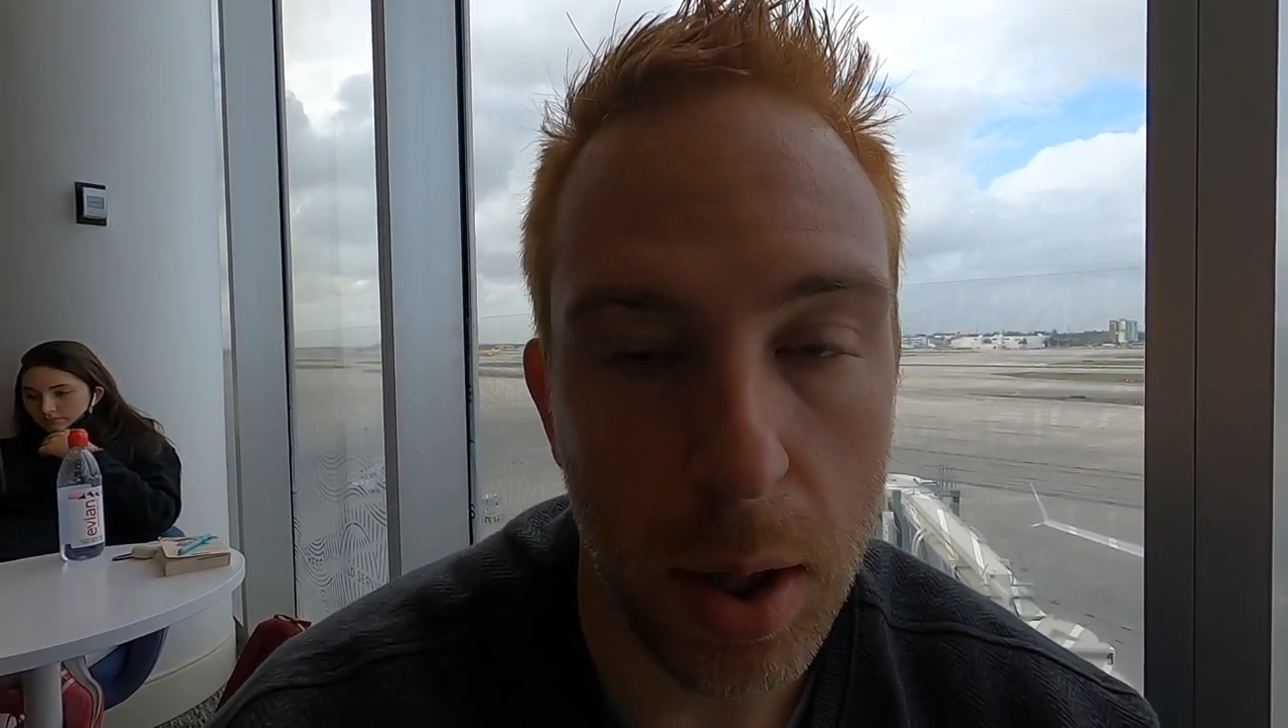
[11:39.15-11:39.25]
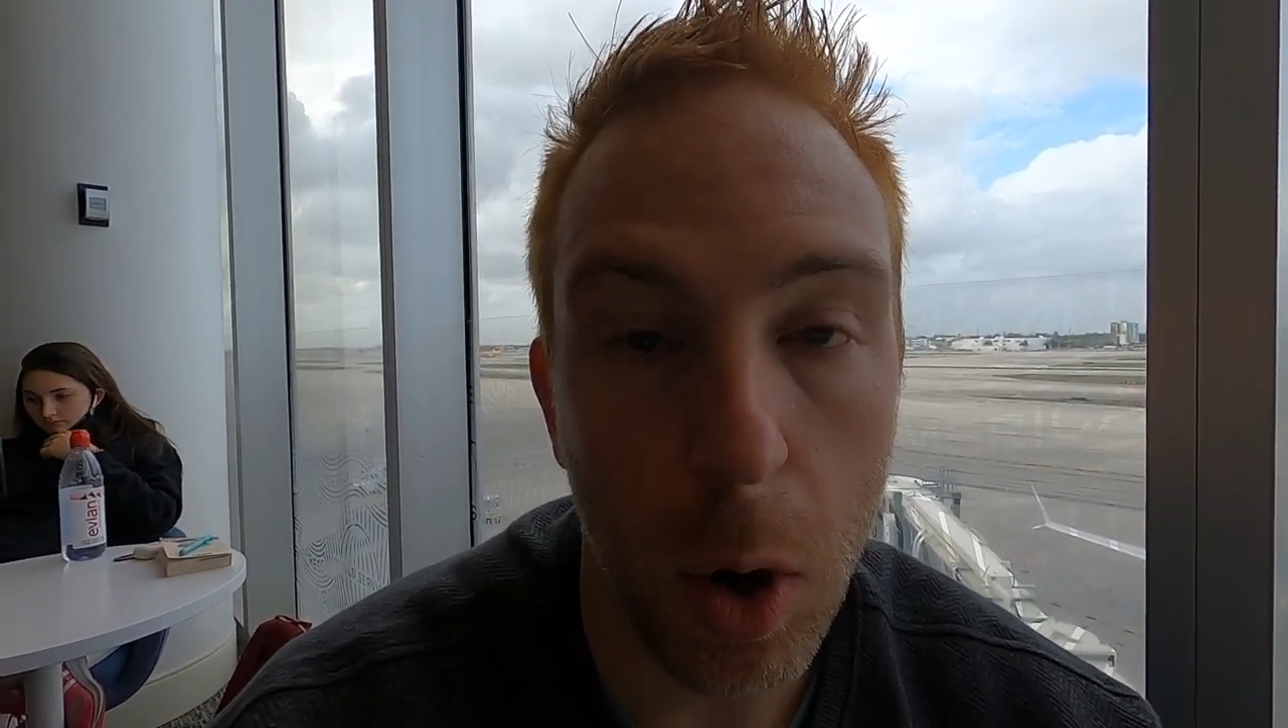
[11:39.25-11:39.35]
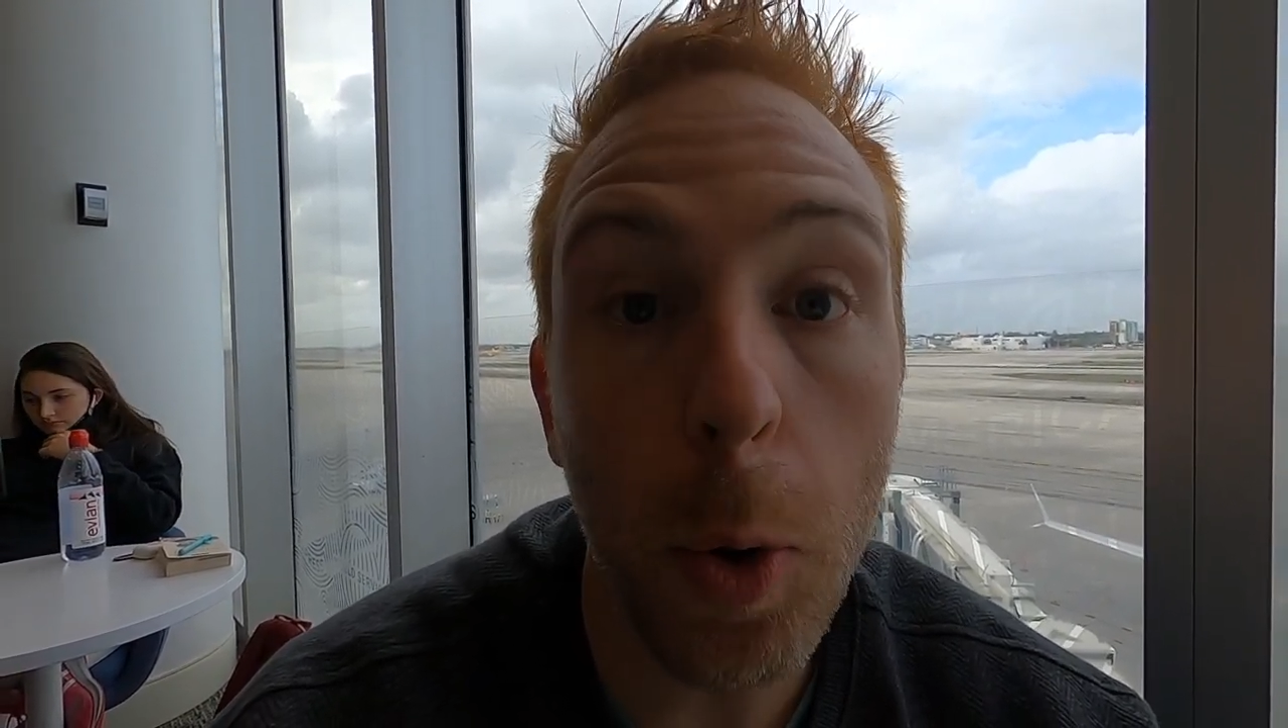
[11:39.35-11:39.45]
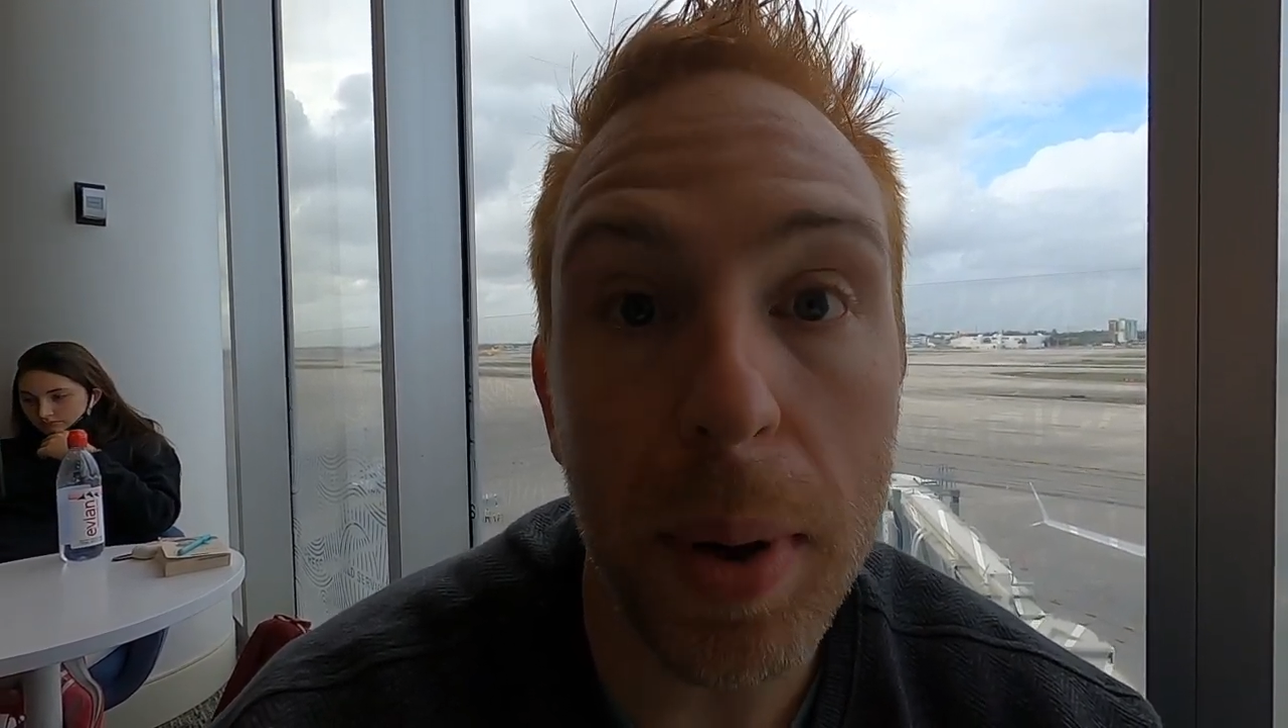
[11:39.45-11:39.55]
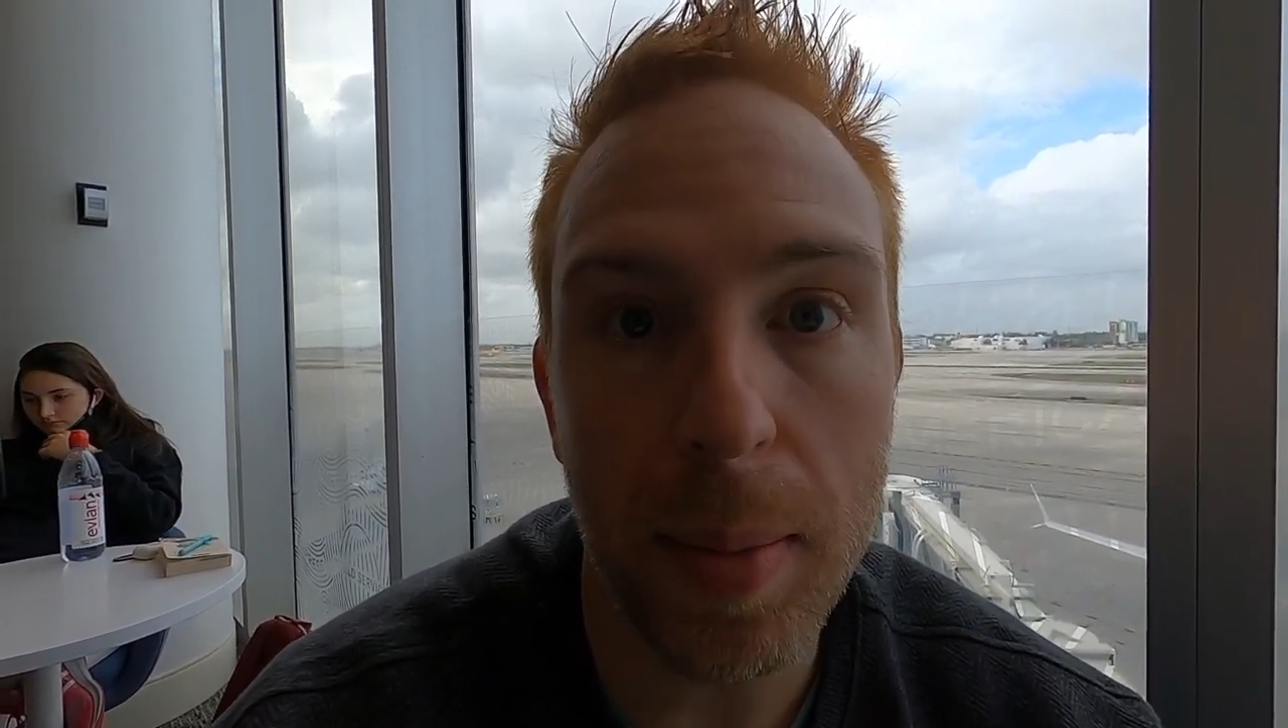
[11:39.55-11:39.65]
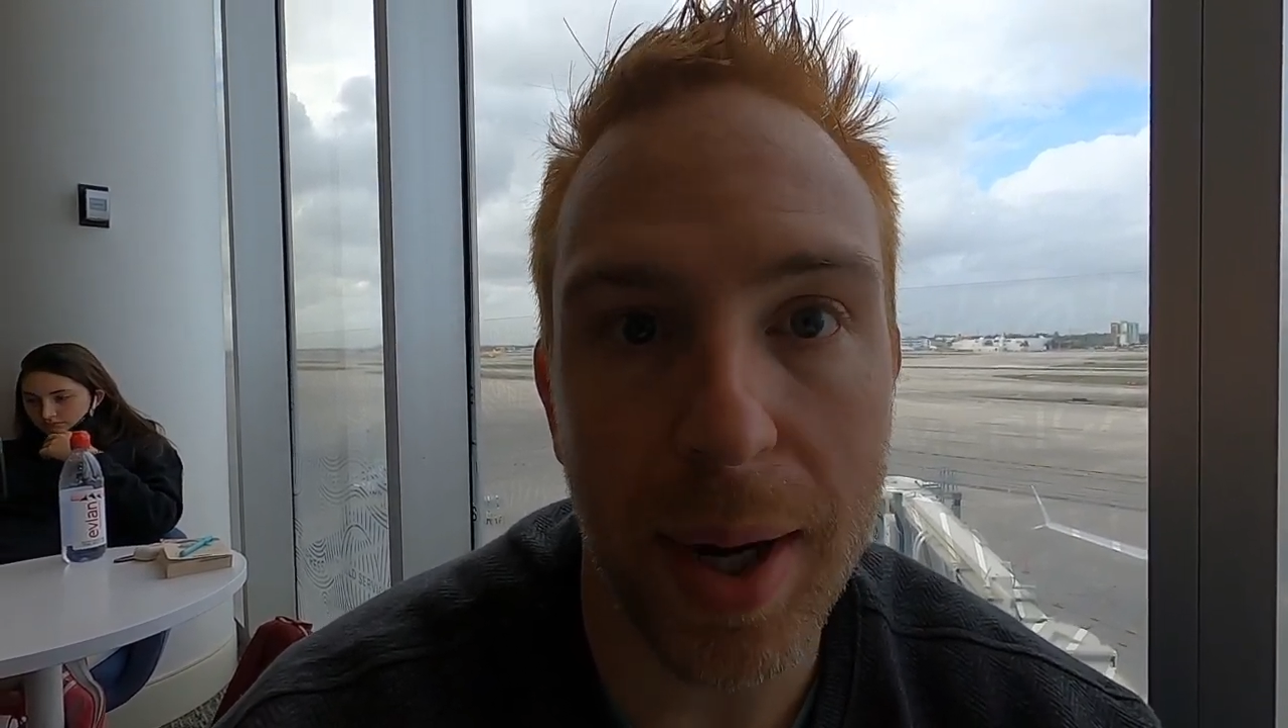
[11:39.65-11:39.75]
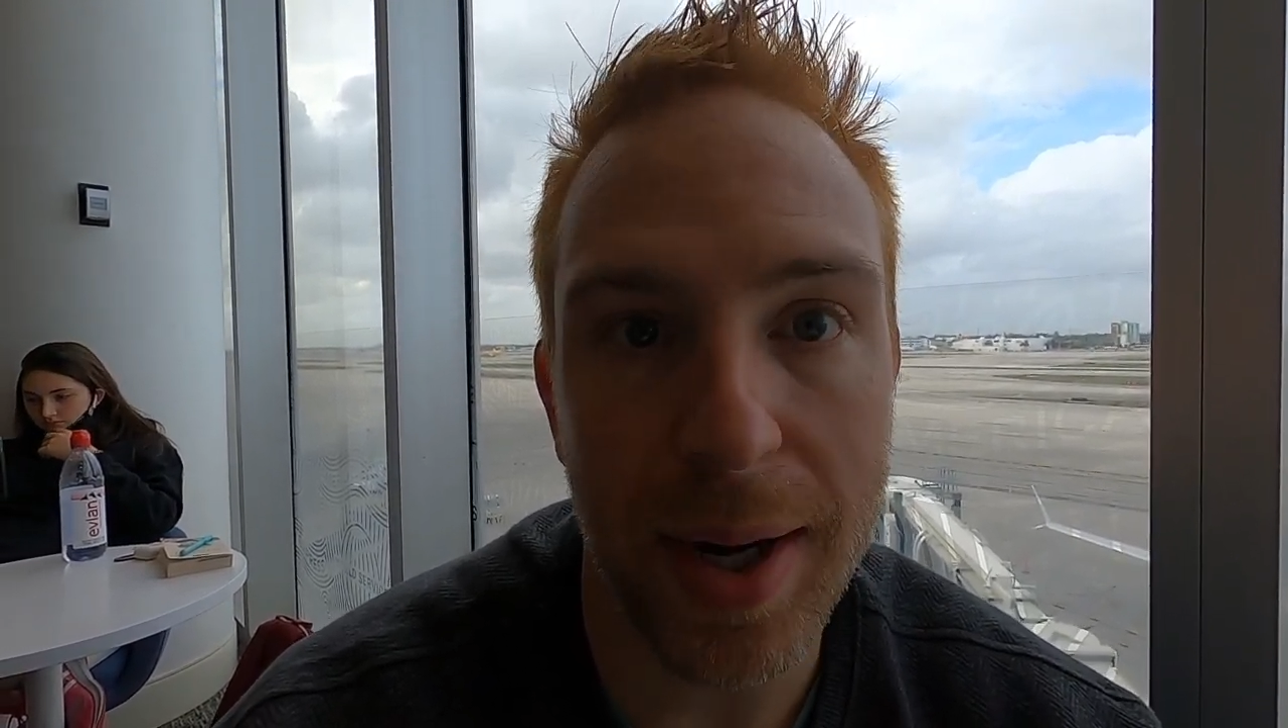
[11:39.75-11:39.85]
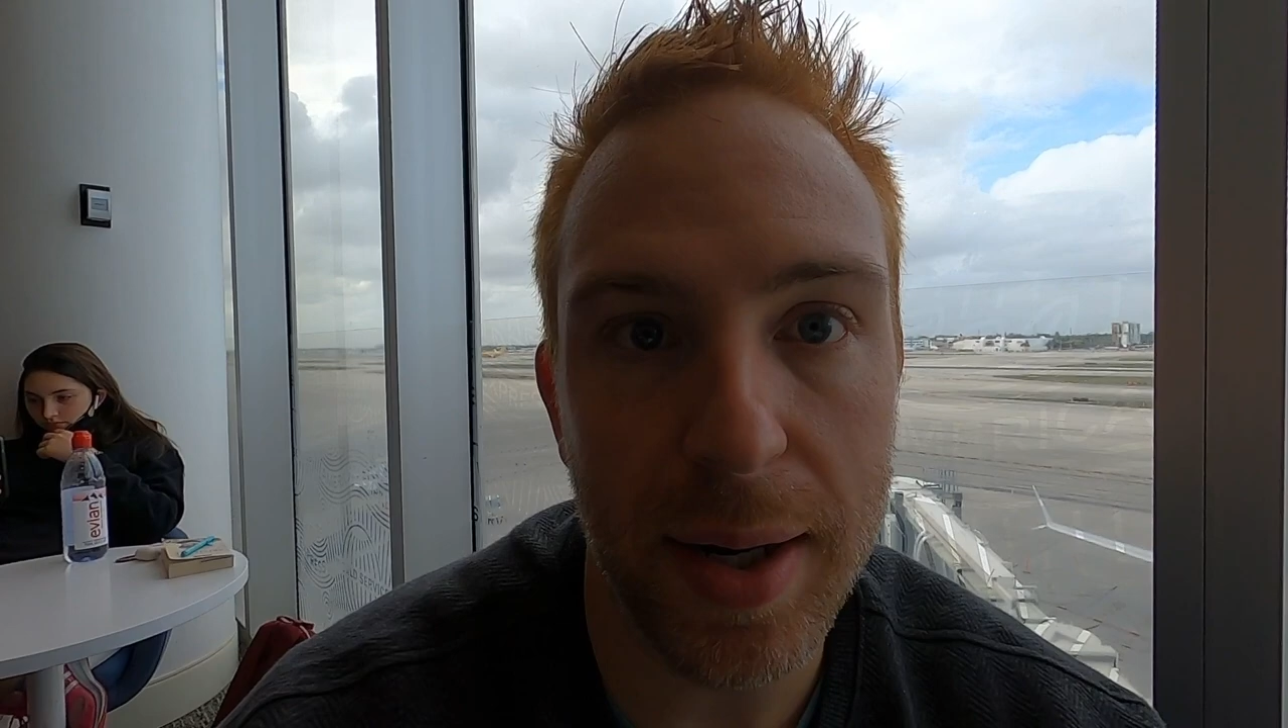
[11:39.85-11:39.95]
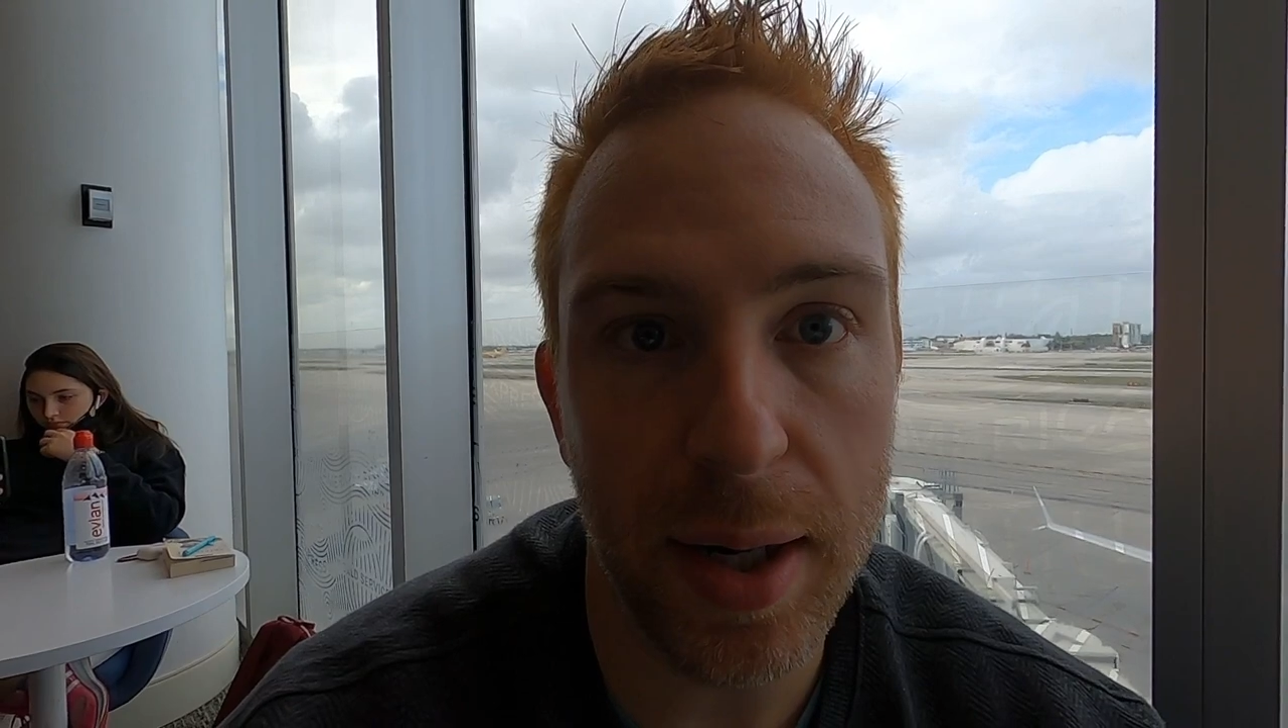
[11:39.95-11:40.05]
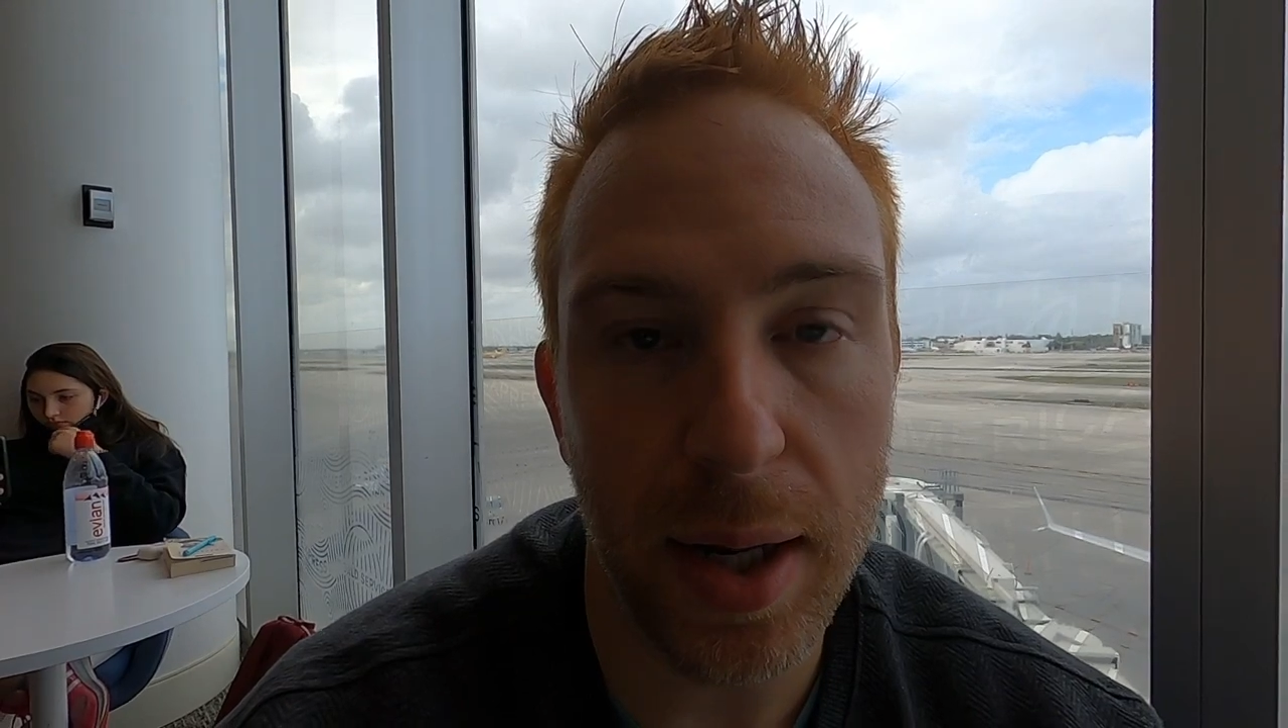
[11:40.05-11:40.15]

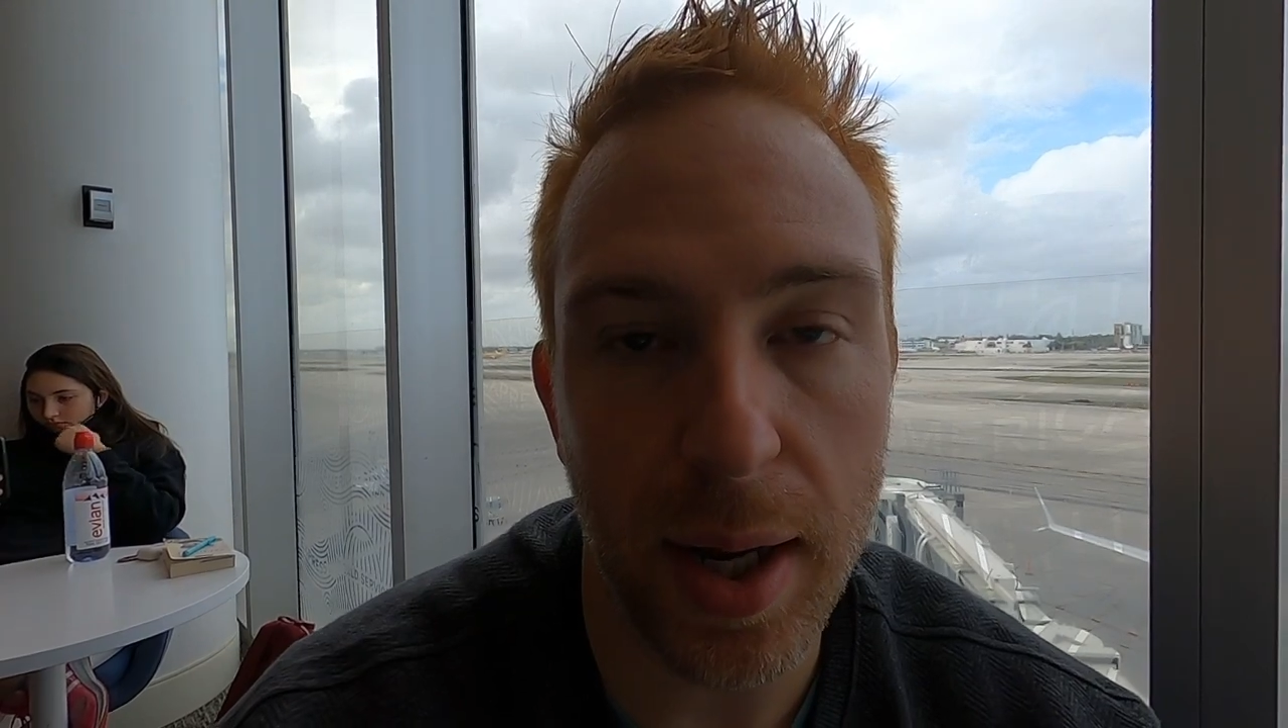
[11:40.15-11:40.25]
open-minded